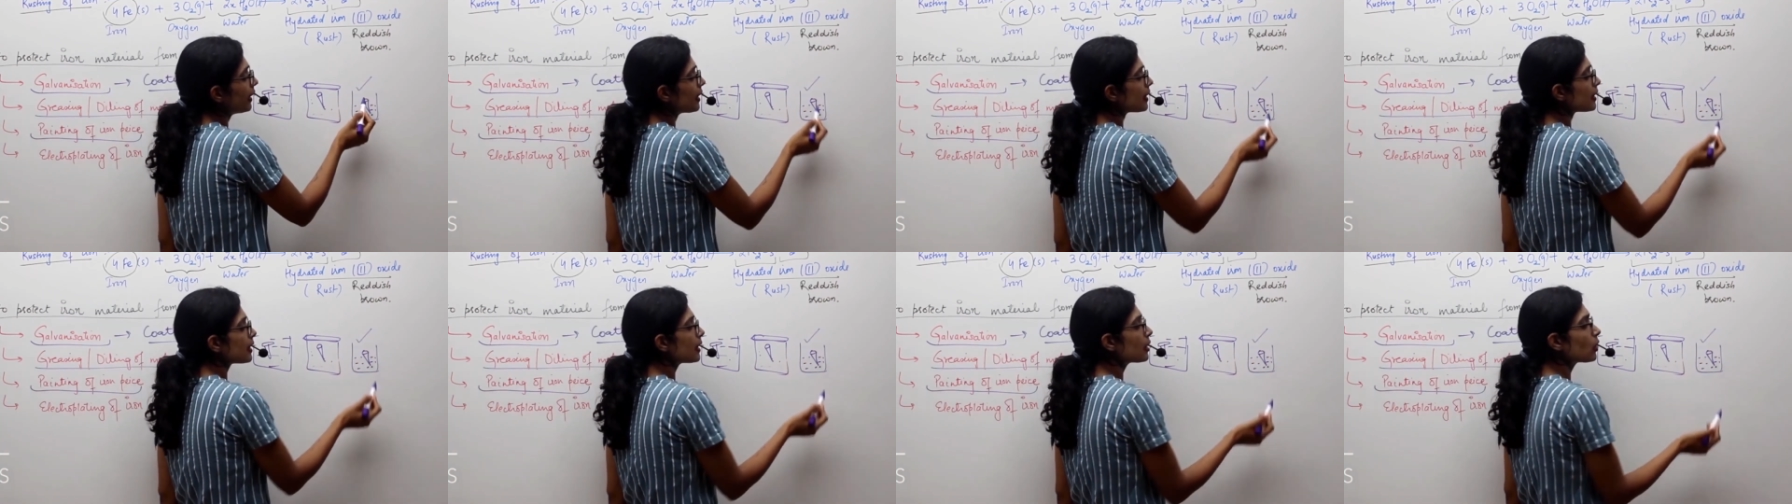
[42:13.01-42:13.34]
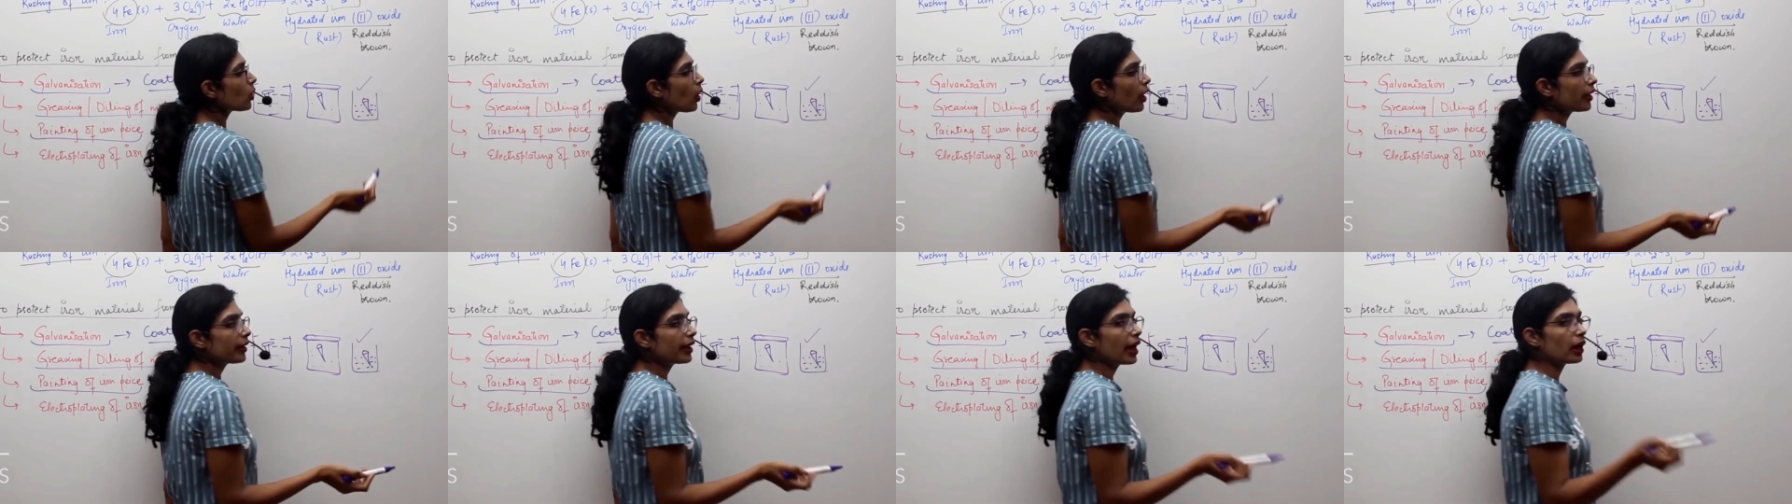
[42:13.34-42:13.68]
is in
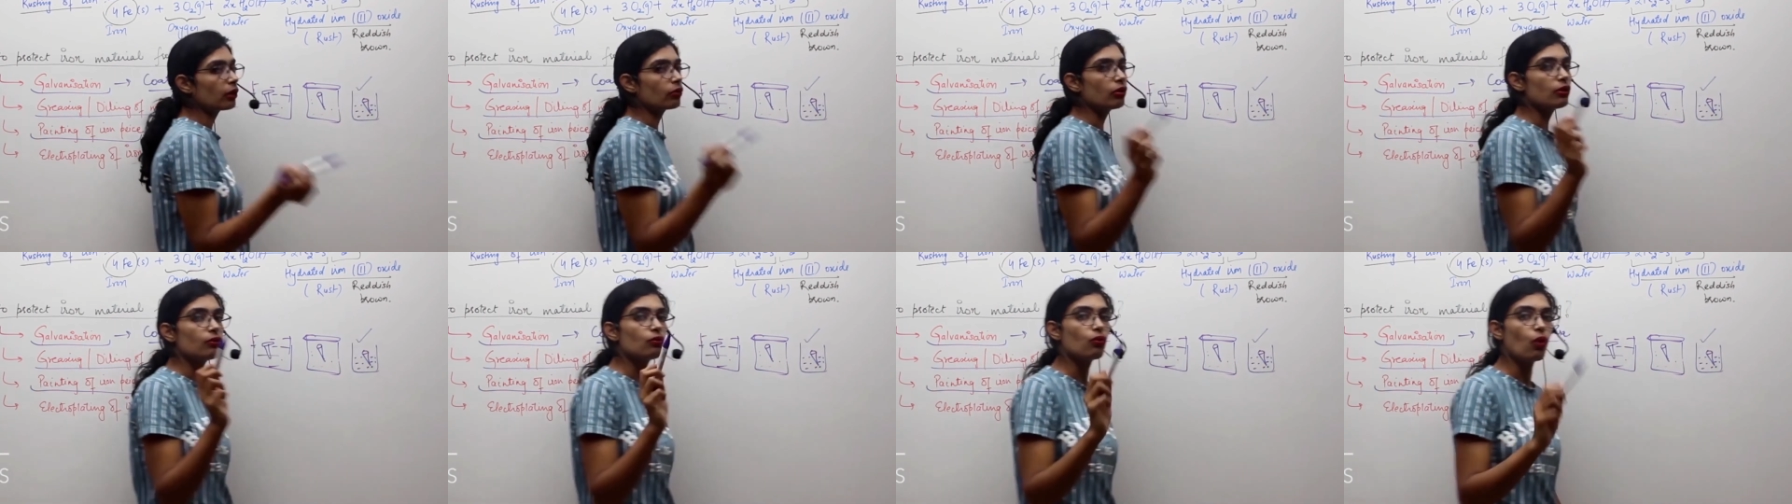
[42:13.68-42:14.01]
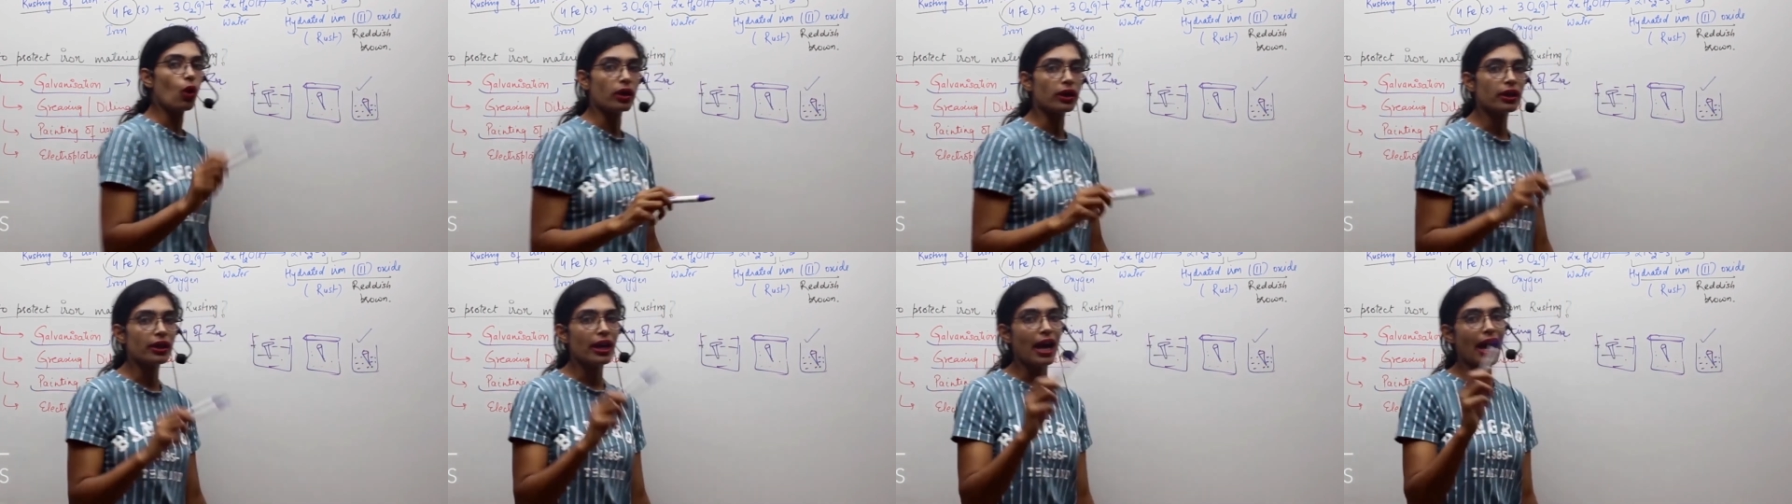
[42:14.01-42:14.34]
contact with
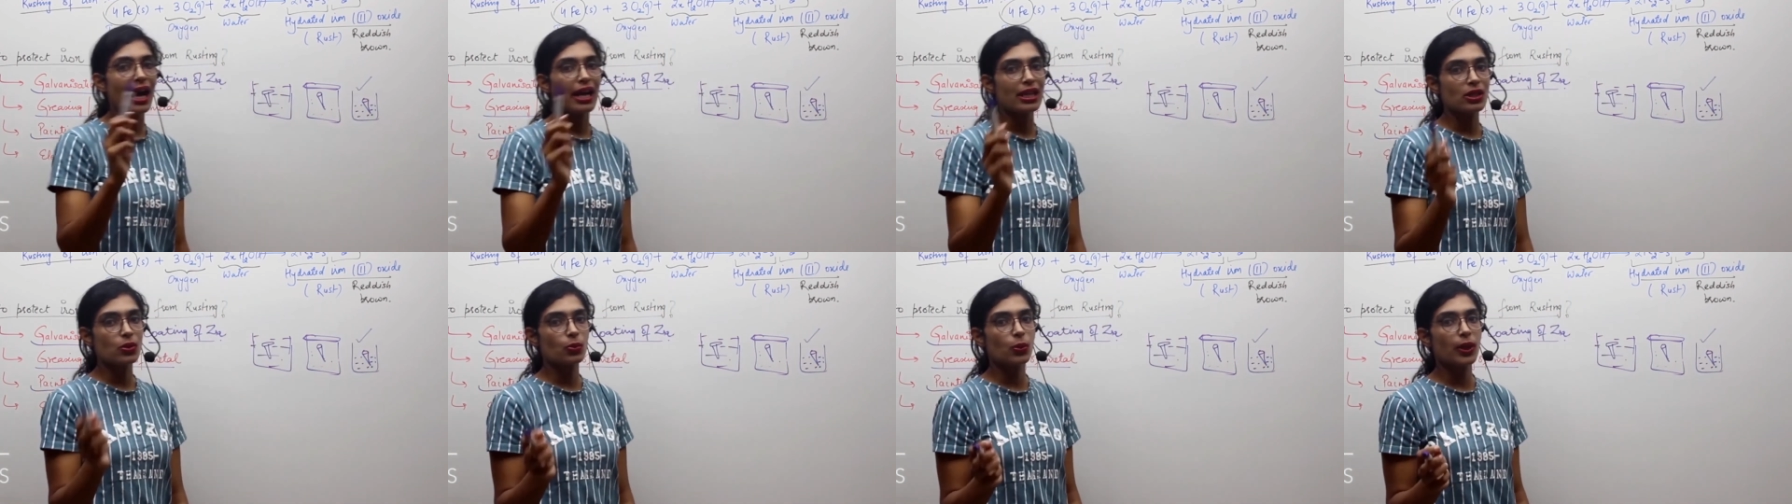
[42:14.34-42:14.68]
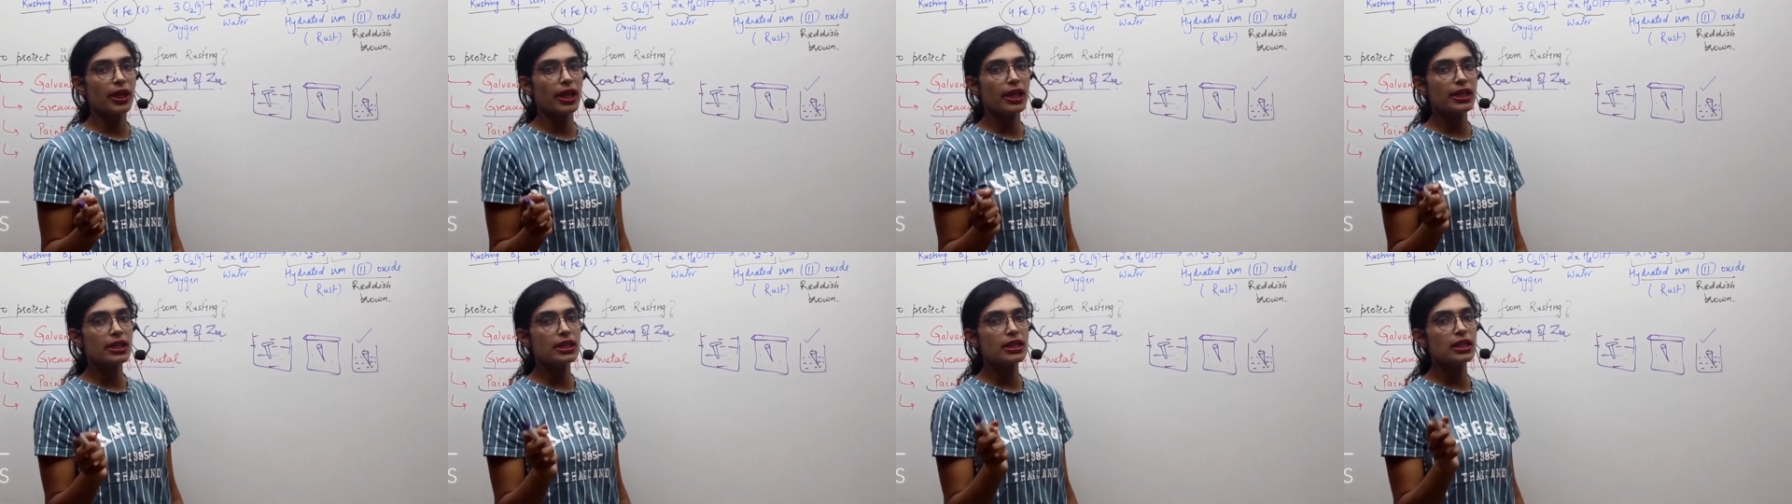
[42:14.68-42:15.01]
water as well
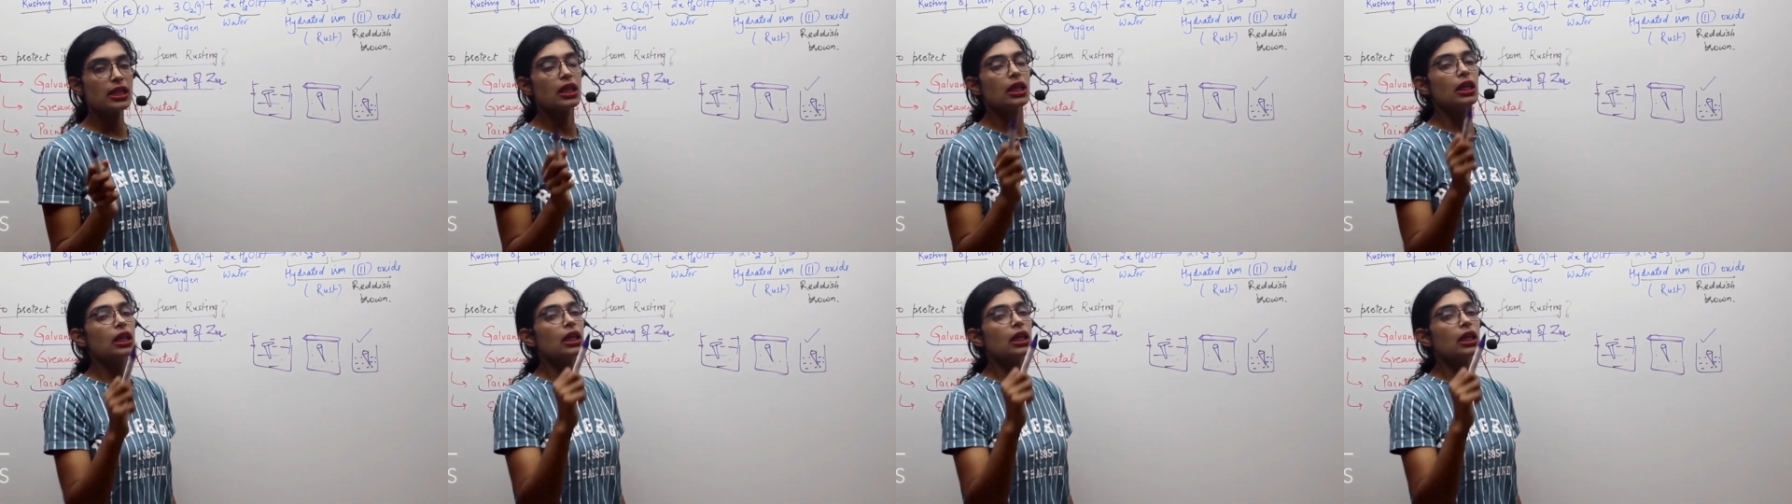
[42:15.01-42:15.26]
as